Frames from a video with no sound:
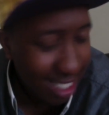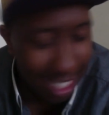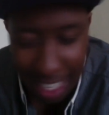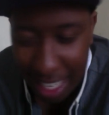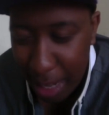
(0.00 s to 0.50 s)

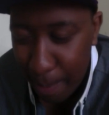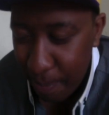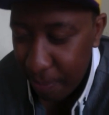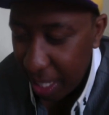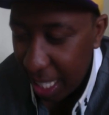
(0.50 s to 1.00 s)

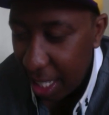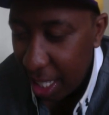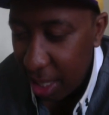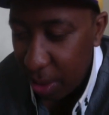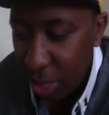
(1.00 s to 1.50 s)
And then
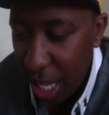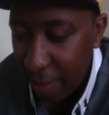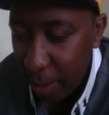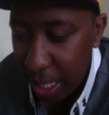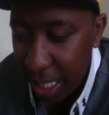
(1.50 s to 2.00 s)
also
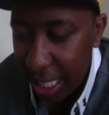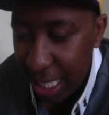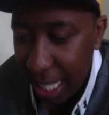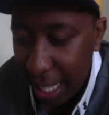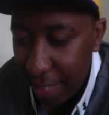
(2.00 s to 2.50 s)
driving with
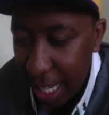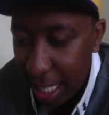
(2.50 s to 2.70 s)
GTA, I've kind